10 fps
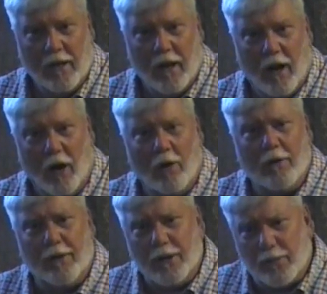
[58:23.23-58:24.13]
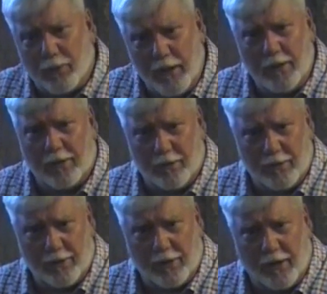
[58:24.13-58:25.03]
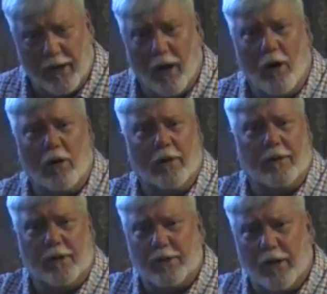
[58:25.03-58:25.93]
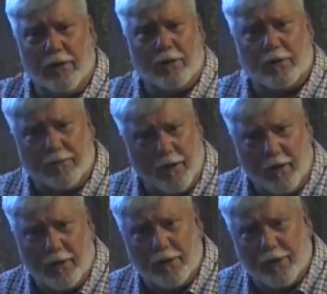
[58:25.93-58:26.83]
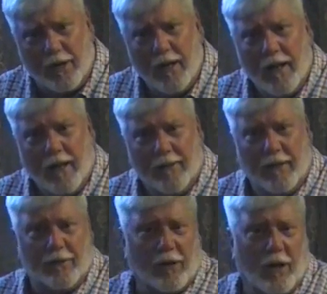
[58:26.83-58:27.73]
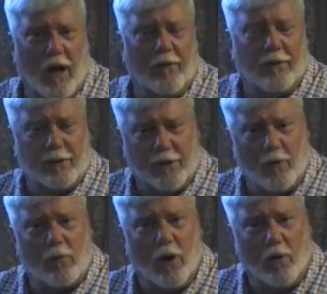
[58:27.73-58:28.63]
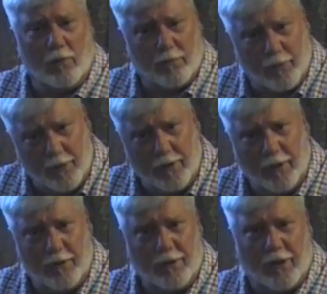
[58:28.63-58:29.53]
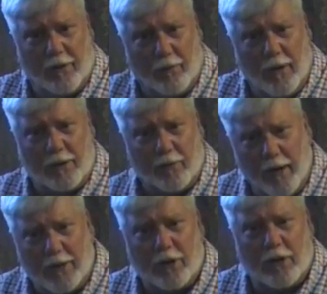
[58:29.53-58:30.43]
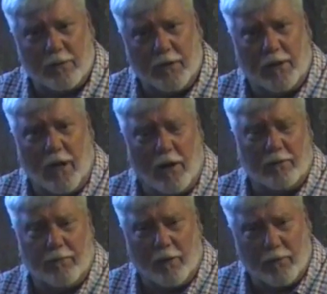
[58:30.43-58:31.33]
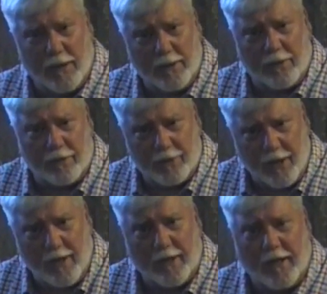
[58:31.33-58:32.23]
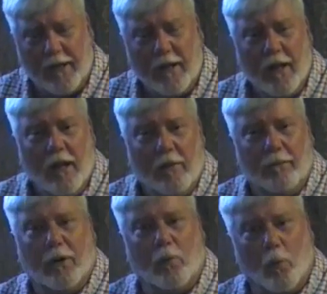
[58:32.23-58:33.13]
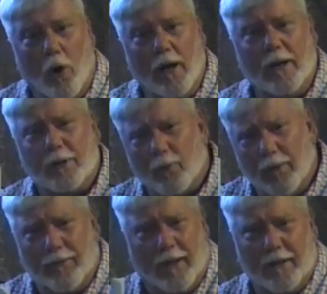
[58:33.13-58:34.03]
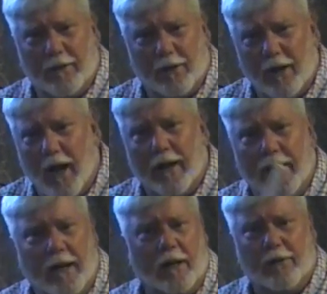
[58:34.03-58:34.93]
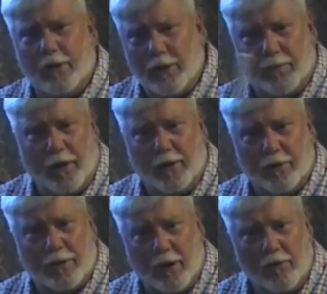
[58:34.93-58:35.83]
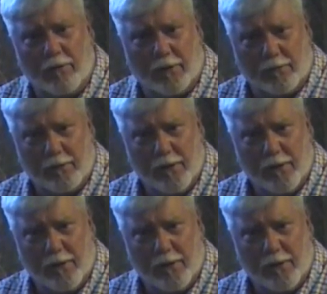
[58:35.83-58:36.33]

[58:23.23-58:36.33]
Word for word: all of these preachers and all of these hundreds of years that the, the so-called good news and the resurrection has been taught on Easter Sunday but what is one thing that are not any of those preachers doing?